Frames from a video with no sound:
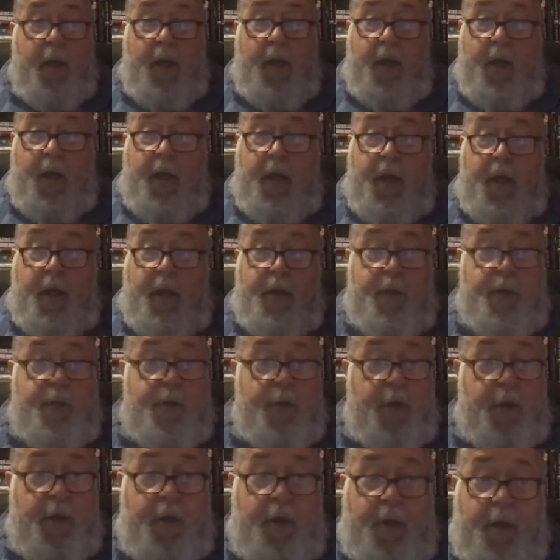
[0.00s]

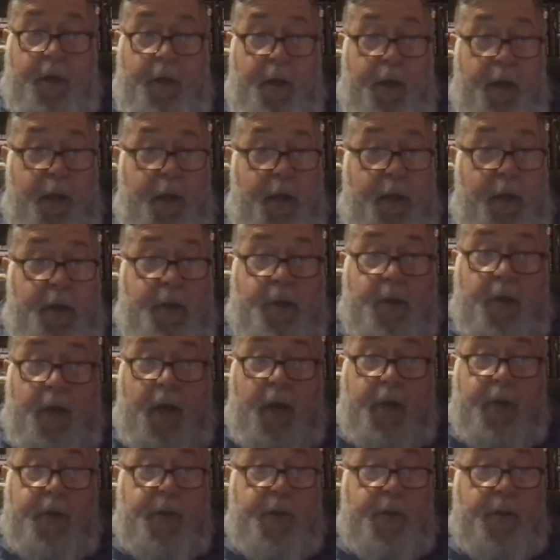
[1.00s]
He
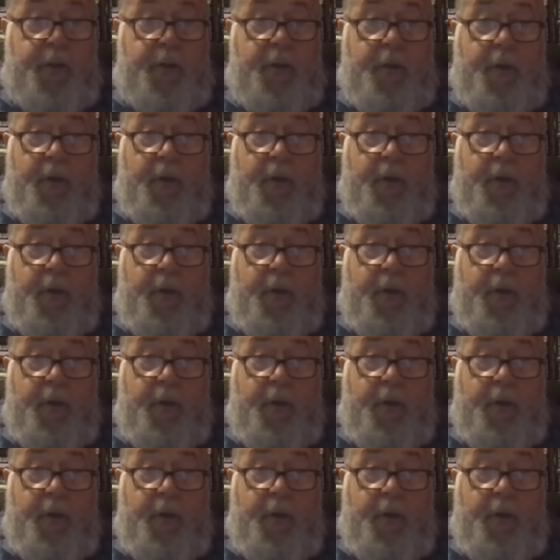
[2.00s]
just